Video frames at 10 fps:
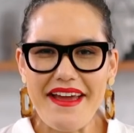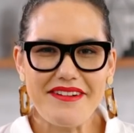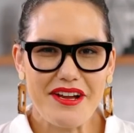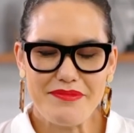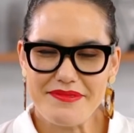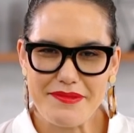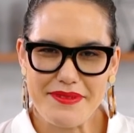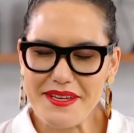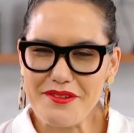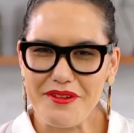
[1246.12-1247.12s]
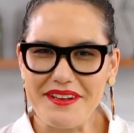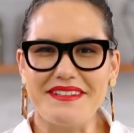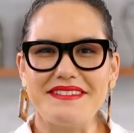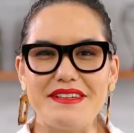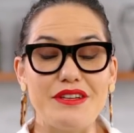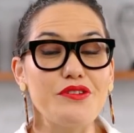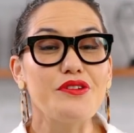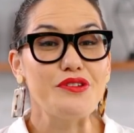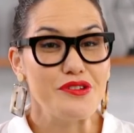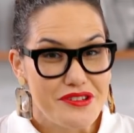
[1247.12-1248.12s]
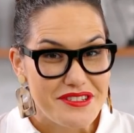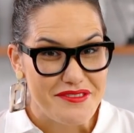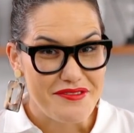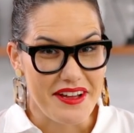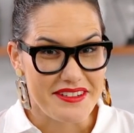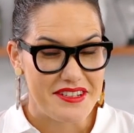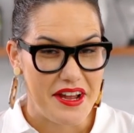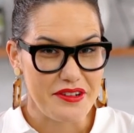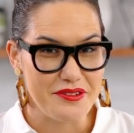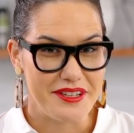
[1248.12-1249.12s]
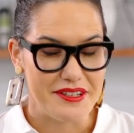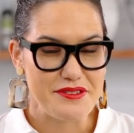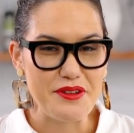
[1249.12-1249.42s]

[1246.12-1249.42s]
now come some of the ingredients that you don't usually find in Thai cooking.